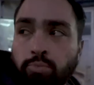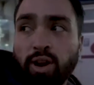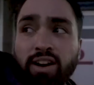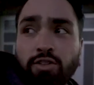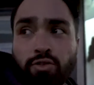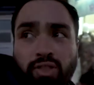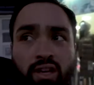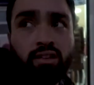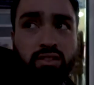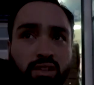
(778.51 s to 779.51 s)
Brand new
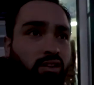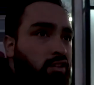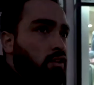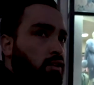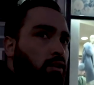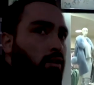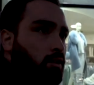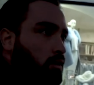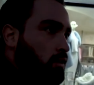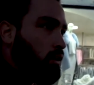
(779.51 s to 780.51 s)
things.
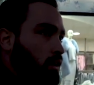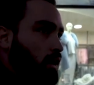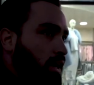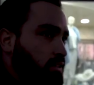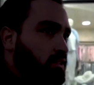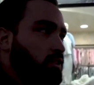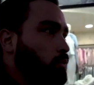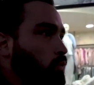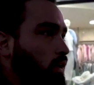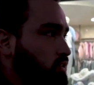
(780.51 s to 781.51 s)
I
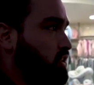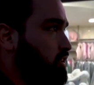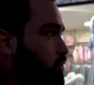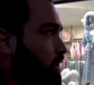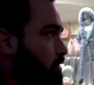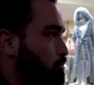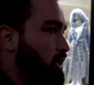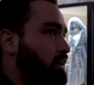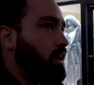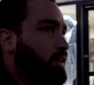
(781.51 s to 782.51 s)
seen quite a
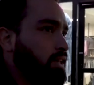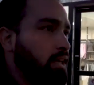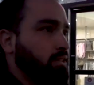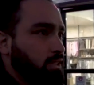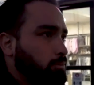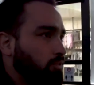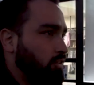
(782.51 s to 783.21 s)
bit. Now I can't seem to